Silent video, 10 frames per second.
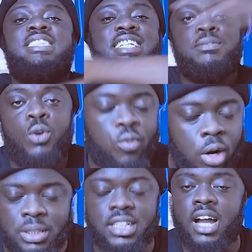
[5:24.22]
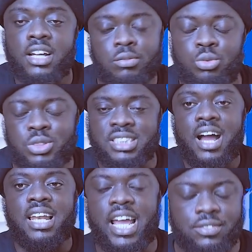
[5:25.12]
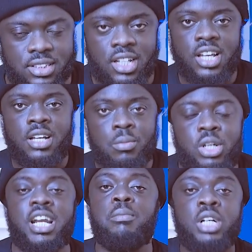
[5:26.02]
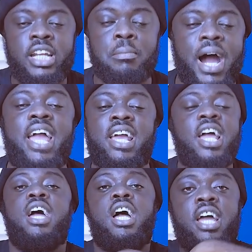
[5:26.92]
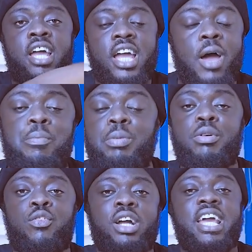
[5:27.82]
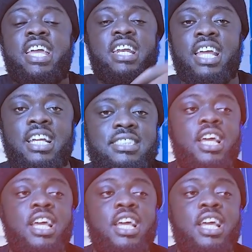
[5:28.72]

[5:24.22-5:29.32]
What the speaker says: us move on with our lives. Mona mo de buy MPP for na yen hit